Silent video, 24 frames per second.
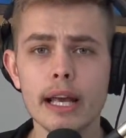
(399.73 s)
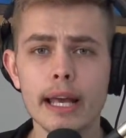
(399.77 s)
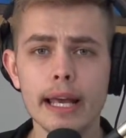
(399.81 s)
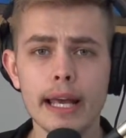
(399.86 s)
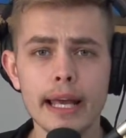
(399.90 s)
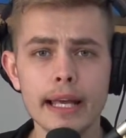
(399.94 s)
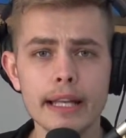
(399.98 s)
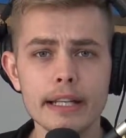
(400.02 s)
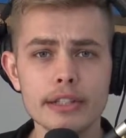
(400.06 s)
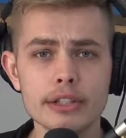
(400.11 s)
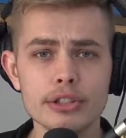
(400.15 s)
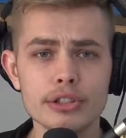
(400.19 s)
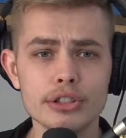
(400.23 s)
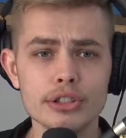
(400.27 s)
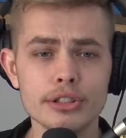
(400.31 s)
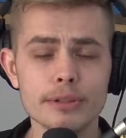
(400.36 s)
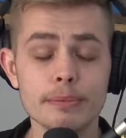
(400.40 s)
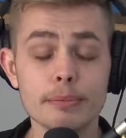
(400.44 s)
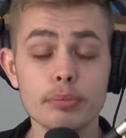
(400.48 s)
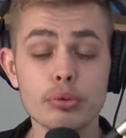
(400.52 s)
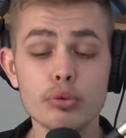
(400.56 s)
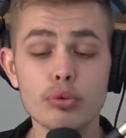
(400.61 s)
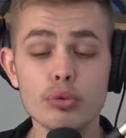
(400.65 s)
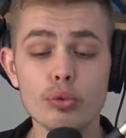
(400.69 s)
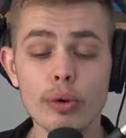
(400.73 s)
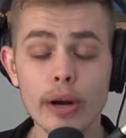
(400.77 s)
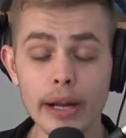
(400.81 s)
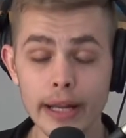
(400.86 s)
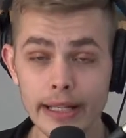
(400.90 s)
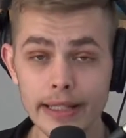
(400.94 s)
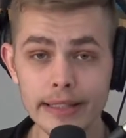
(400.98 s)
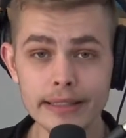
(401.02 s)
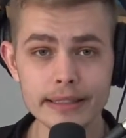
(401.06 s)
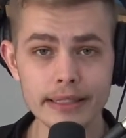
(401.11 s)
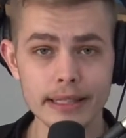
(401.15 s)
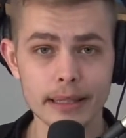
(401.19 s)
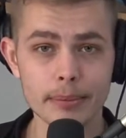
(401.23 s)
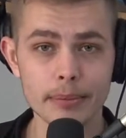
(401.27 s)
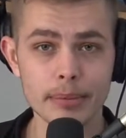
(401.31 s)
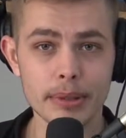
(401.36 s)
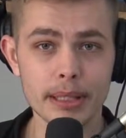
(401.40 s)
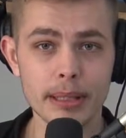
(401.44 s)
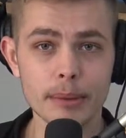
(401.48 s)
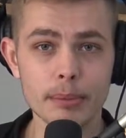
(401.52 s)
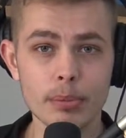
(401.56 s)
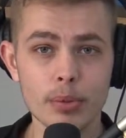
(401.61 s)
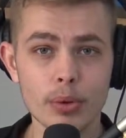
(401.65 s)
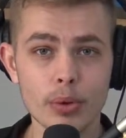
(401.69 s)
and just praising
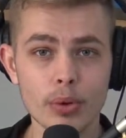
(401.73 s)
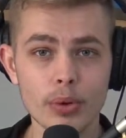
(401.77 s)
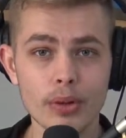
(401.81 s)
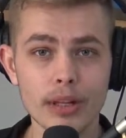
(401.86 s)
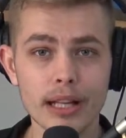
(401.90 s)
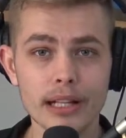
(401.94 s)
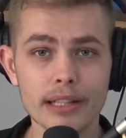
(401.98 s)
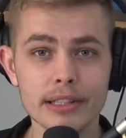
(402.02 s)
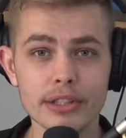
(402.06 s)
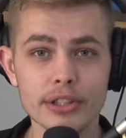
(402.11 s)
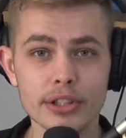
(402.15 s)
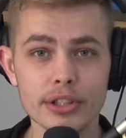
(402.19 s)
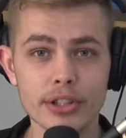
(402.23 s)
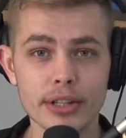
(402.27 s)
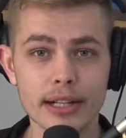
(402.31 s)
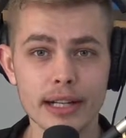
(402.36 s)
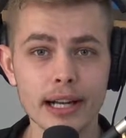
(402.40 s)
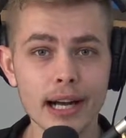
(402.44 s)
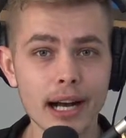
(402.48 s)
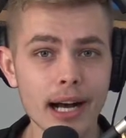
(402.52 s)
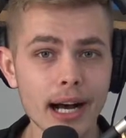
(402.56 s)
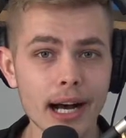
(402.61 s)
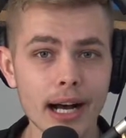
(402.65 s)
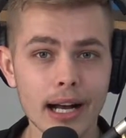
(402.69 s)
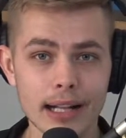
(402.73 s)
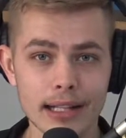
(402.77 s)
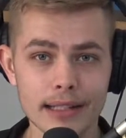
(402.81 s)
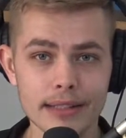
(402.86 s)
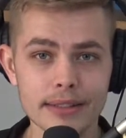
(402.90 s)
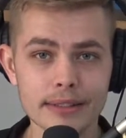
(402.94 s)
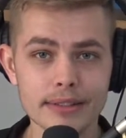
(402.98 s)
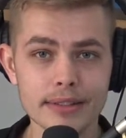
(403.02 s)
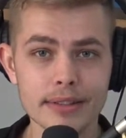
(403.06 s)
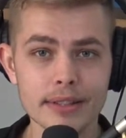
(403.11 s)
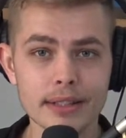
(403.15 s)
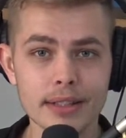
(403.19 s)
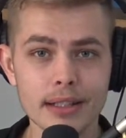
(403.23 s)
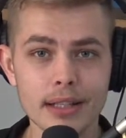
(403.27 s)
people like they're gods